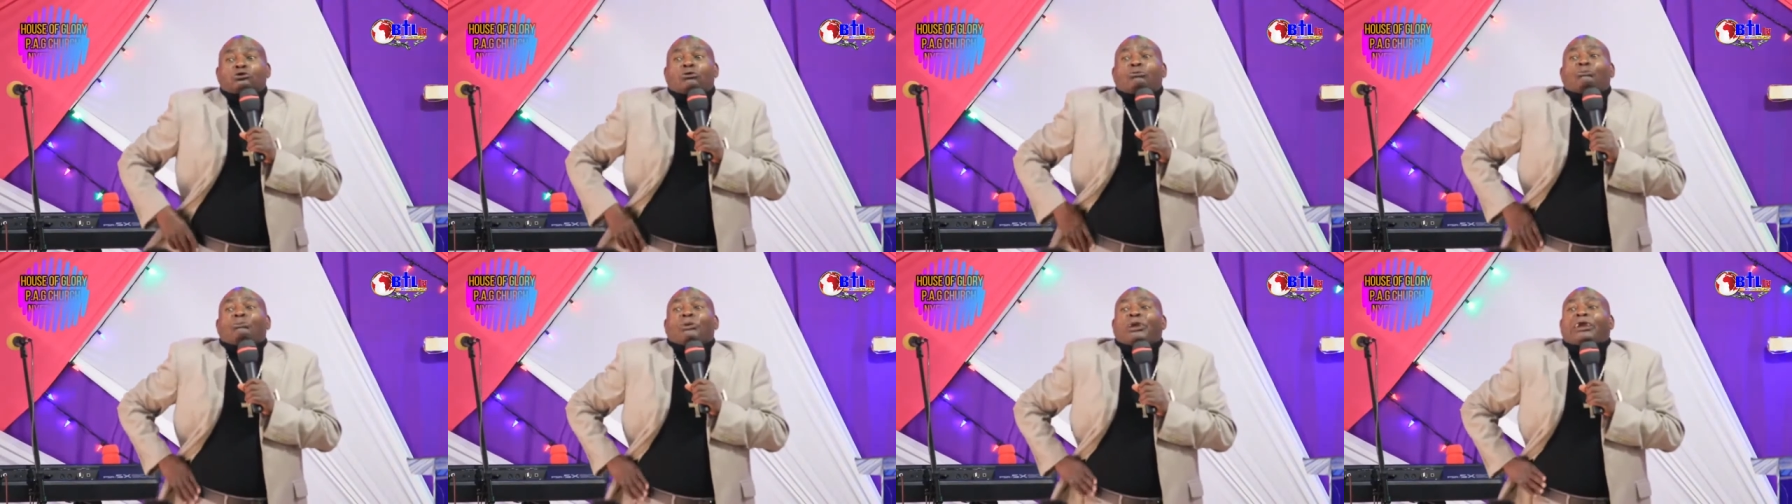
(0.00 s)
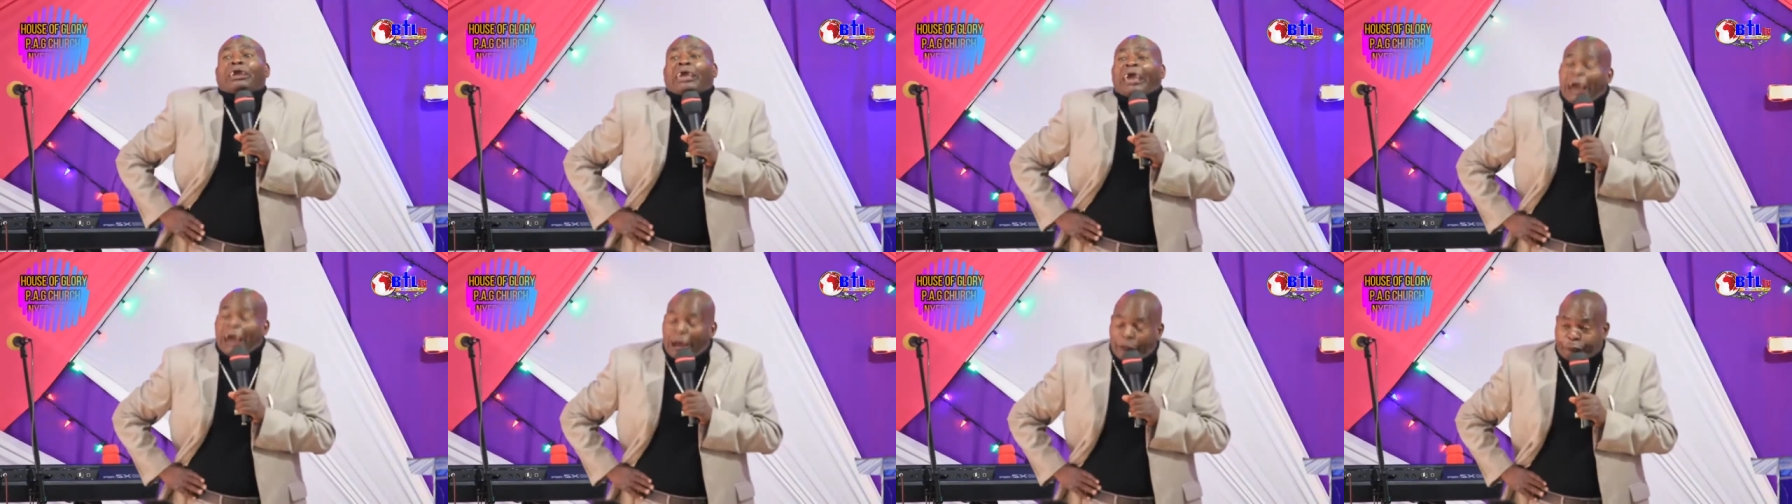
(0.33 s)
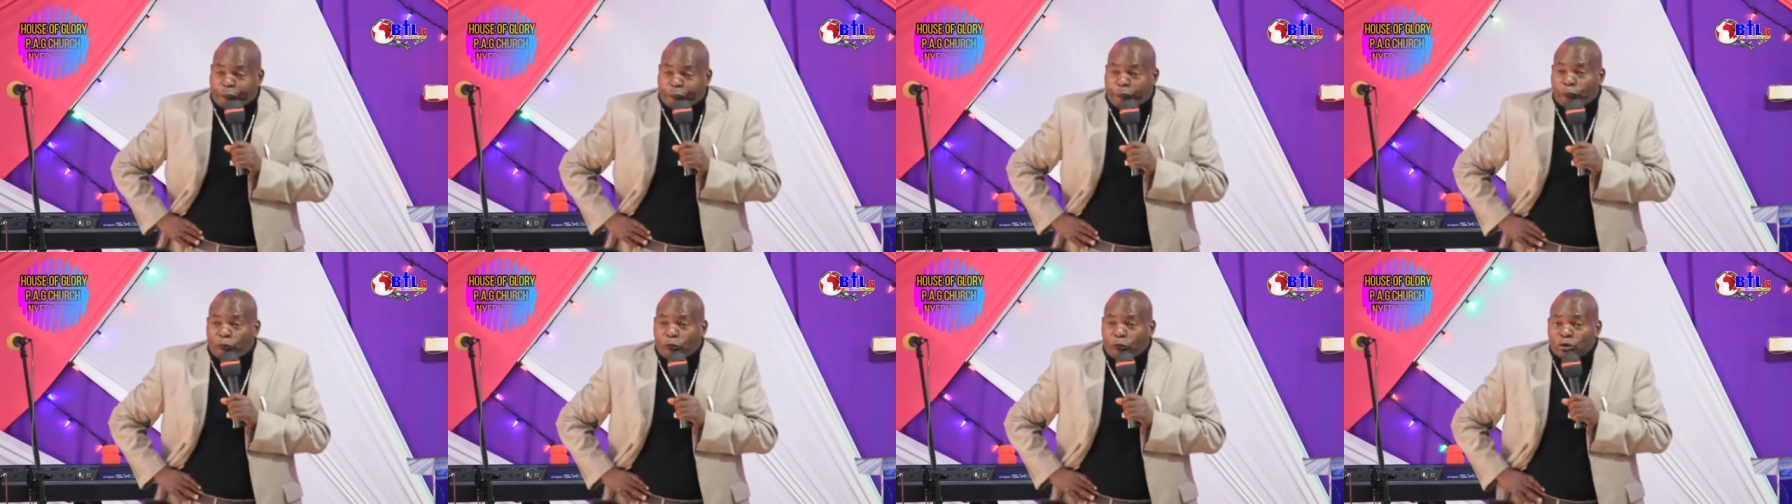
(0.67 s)
to be
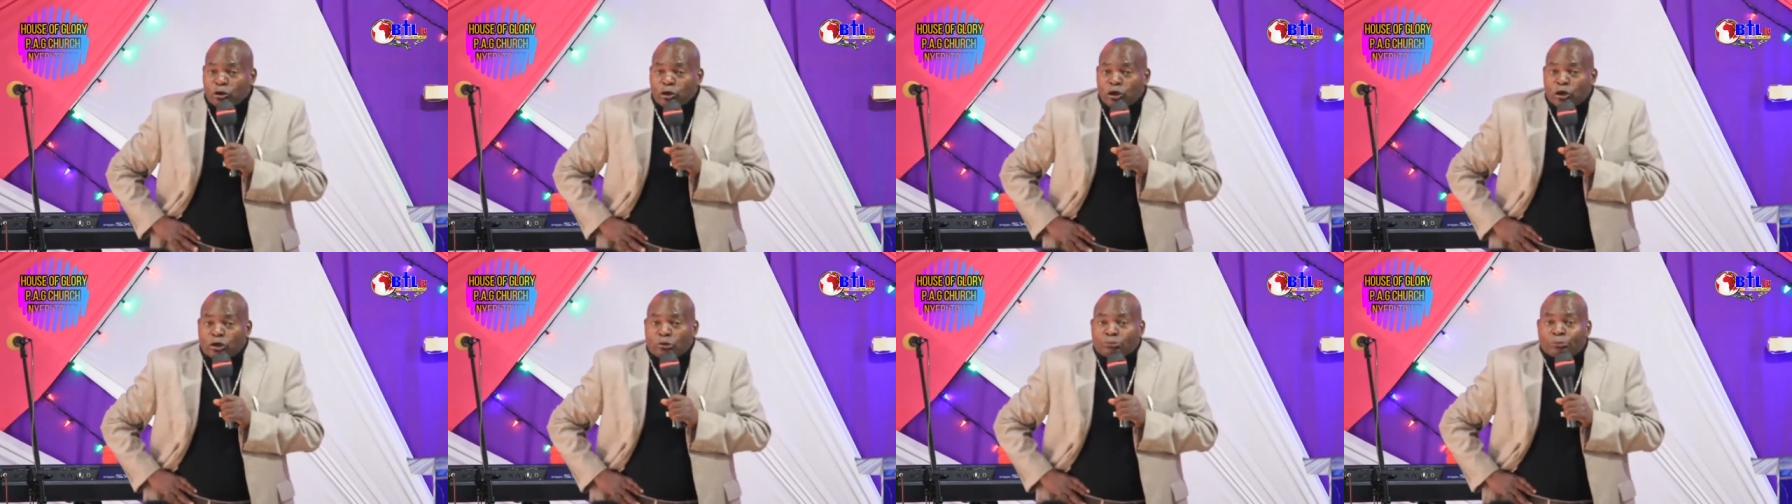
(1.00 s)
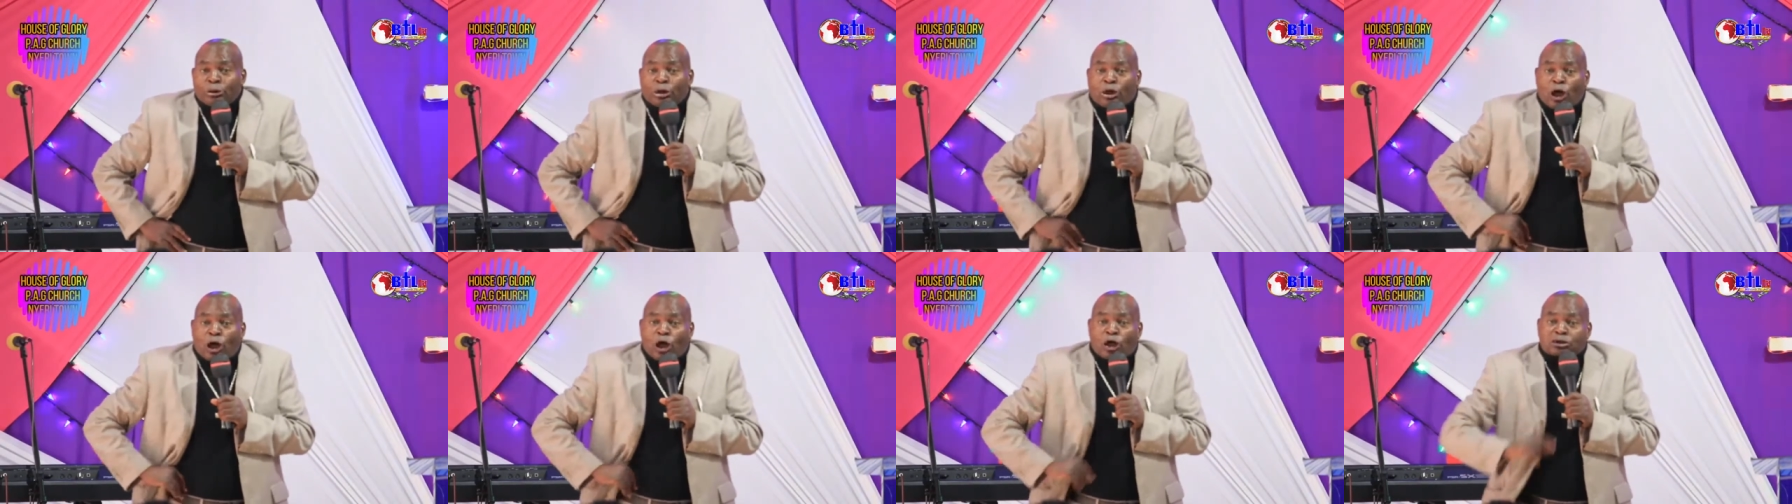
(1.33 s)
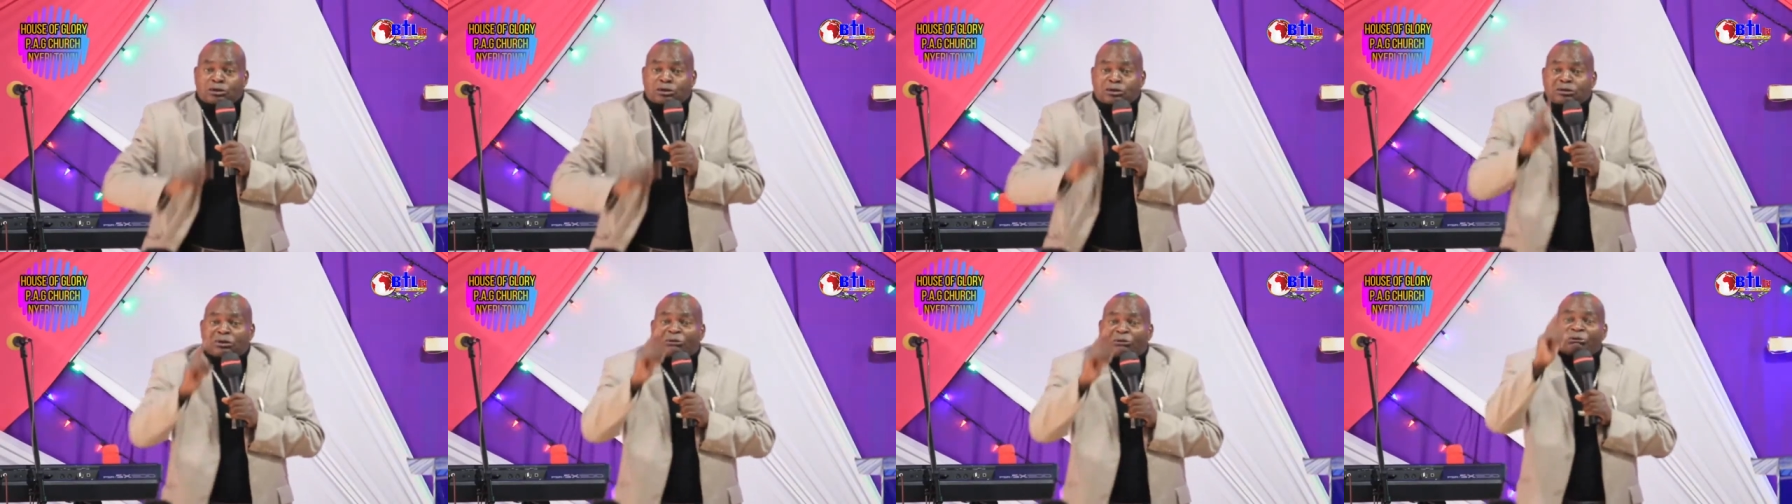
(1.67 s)
careful
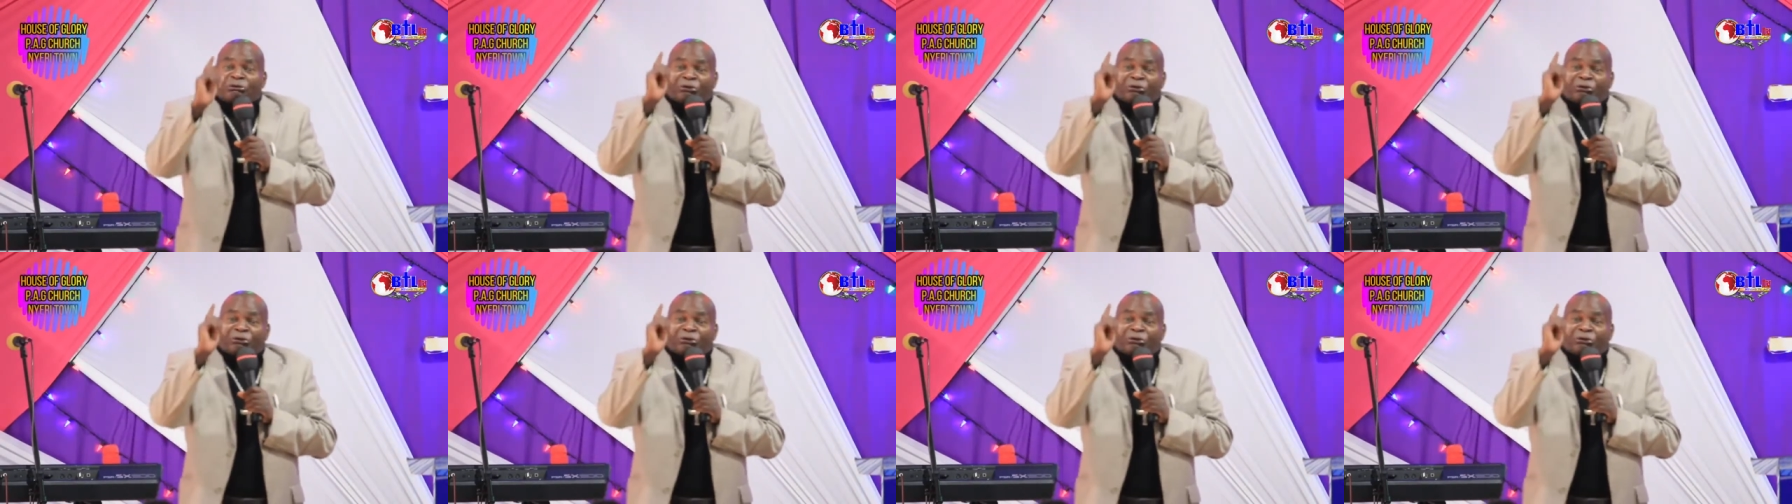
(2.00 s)
because